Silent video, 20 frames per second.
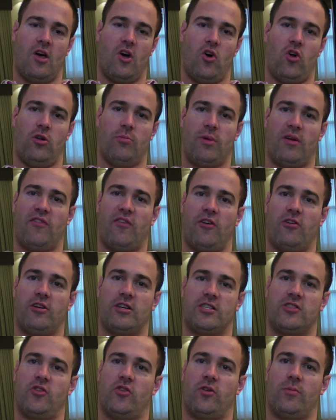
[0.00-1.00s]
all my
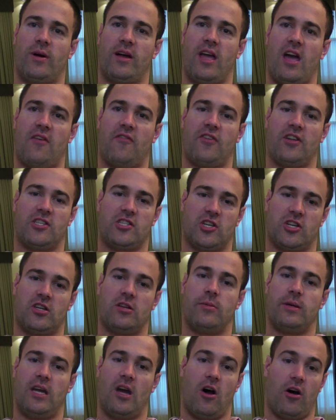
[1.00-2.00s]
focus and all my efforts are going
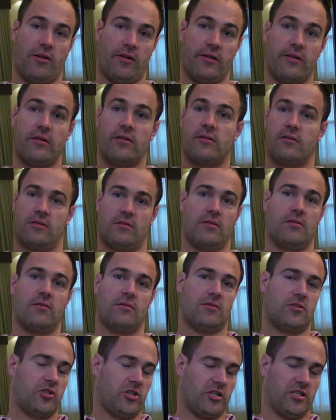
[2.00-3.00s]
to be on
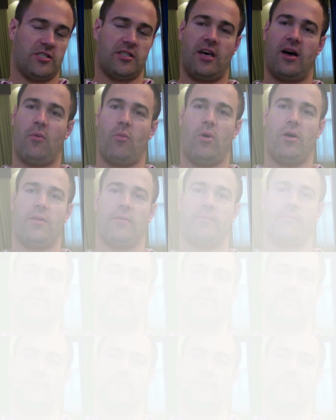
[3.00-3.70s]
just that one.